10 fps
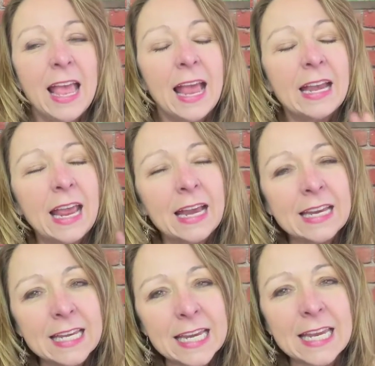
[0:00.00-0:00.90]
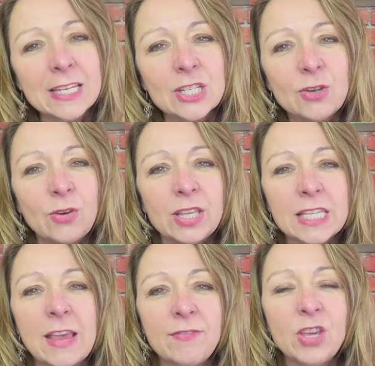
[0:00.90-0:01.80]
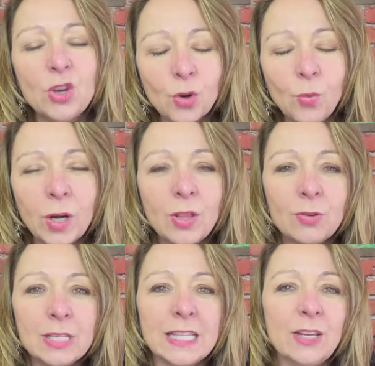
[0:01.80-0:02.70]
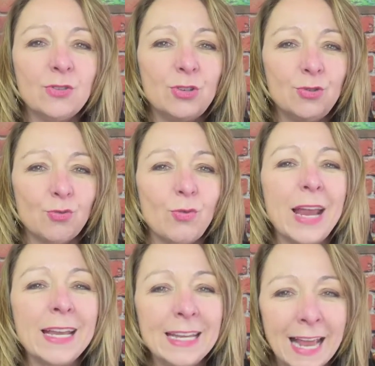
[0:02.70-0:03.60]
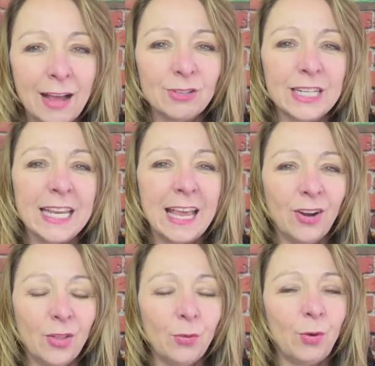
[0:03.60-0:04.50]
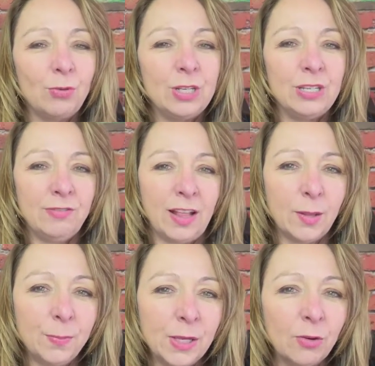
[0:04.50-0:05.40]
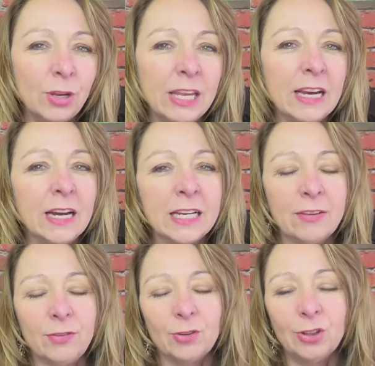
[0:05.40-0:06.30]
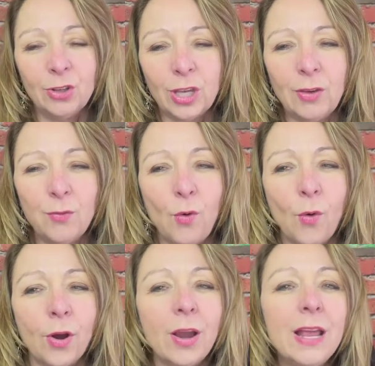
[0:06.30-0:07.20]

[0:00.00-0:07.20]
And you need to, if you're one of those leaders who's ready now to get on the road to developing your EI, if you're looking for